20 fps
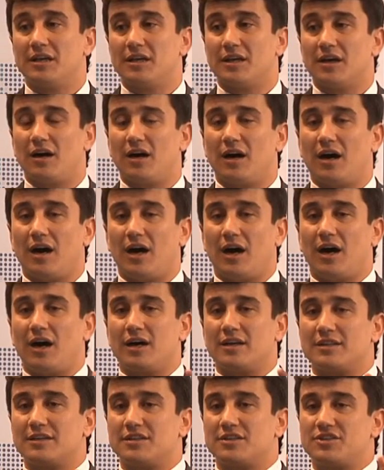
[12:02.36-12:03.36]
uh,
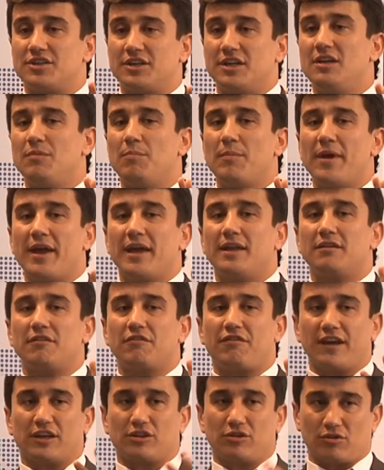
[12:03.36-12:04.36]
are three main
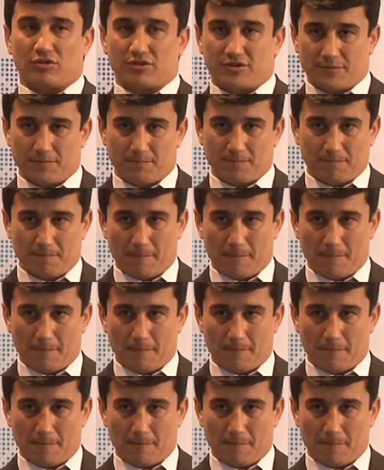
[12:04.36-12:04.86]
factors.